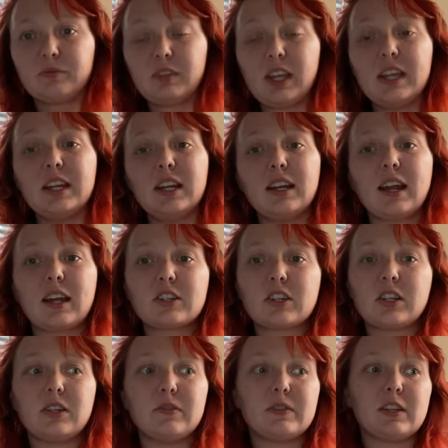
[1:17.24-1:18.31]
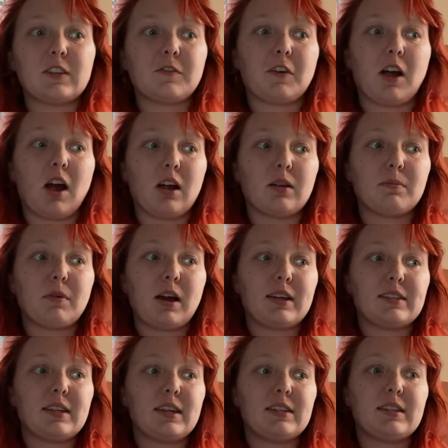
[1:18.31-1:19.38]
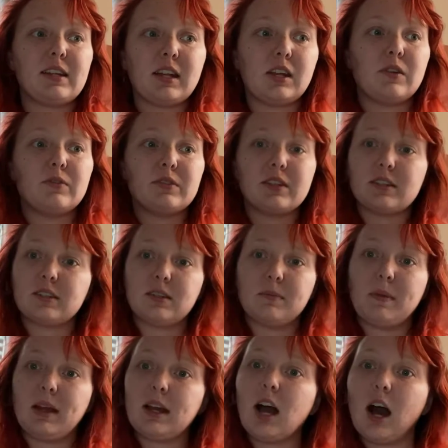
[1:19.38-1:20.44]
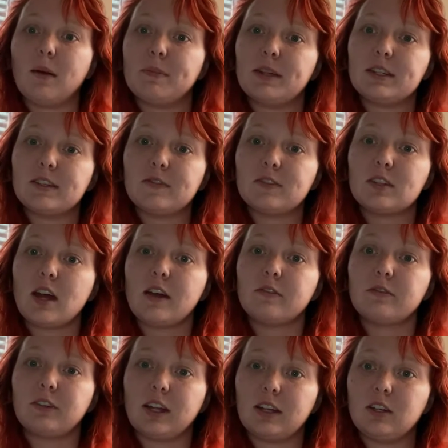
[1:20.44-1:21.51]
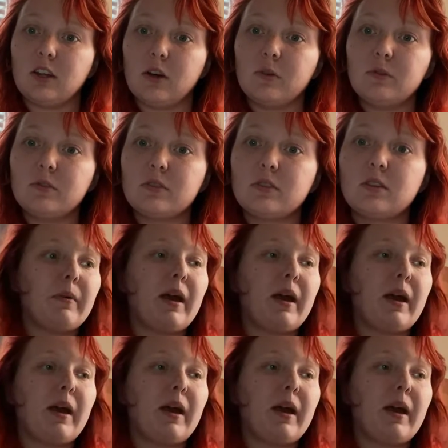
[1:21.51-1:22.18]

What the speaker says: He didn't actually use this for art process. He used this to make copies of stuff, like notes.